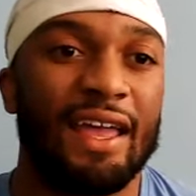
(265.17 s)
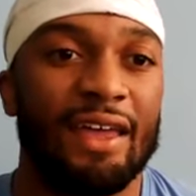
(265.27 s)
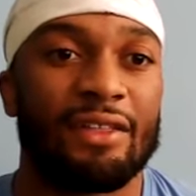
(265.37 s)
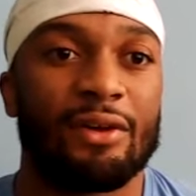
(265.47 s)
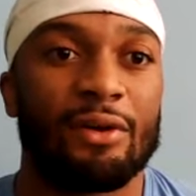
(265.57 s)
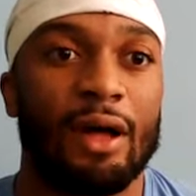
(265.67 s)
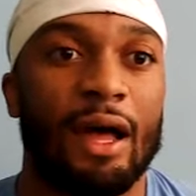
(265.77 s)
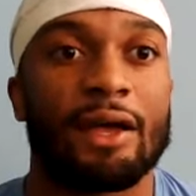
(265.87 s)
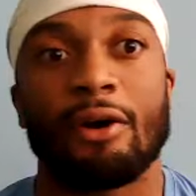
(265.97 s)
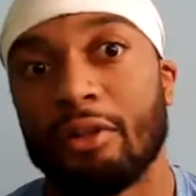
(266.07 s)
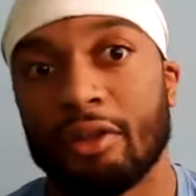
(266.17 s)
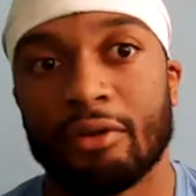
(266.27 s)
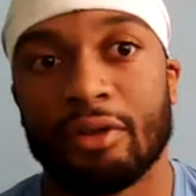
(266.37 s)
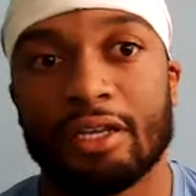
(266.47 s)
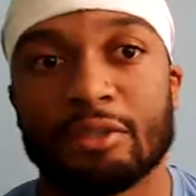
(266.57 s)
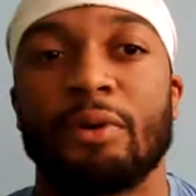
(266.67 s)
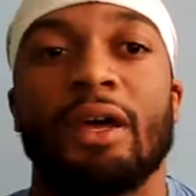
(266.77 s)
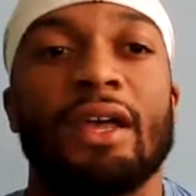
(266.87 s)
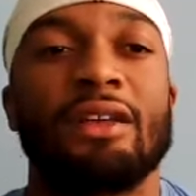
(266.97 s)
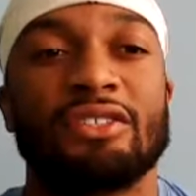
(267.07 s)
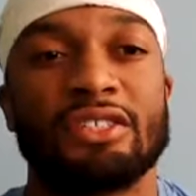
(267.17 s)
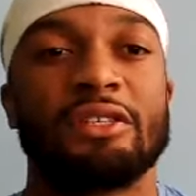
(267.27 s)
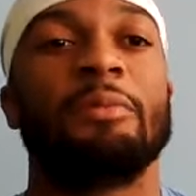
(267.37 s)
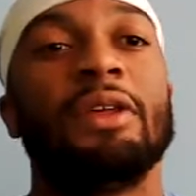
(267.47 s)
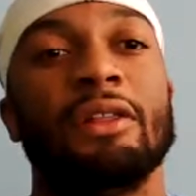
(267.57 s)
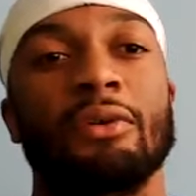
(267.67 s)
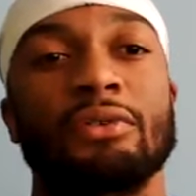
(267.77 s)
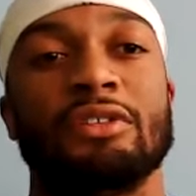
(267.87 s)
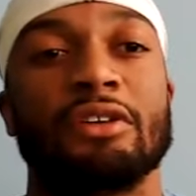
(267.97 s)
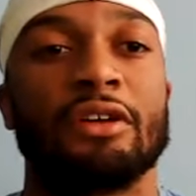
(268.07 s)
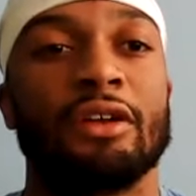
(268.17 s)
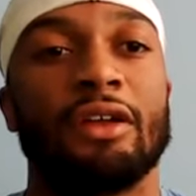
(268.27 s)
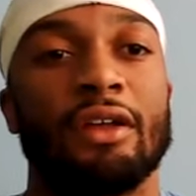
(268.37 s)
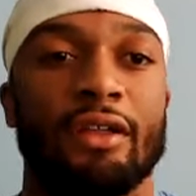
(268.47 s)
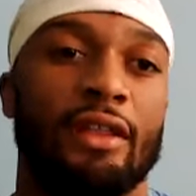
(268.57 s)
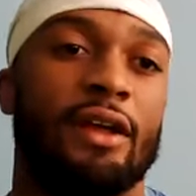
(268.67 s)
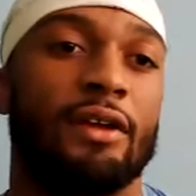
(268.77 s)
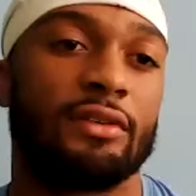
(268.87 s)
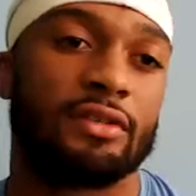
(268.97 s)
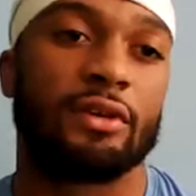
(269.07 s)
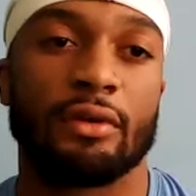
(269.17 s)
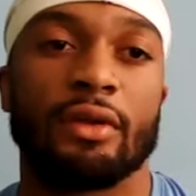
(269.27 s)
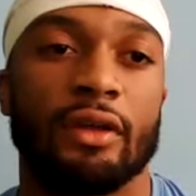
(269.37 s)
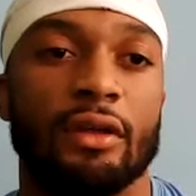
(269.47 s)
You know, I can only do this, but just to be looser now. So yeah.